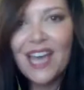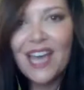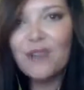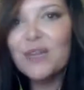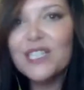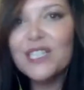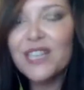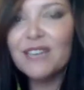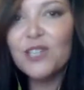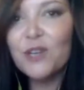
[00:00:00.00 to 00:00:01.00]
and
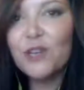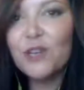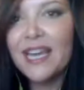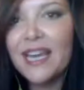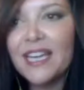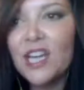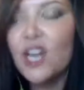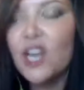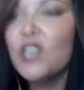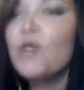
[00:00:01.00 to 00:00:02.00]
reaching out to your man,
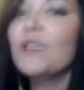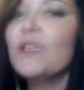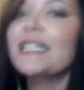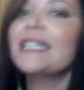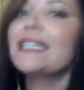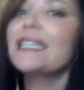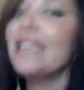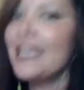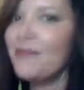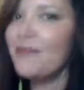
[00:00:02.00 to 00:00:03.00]
you want to
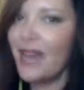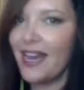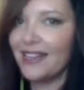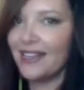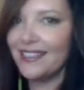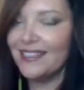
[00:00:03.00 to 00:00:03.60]
lean back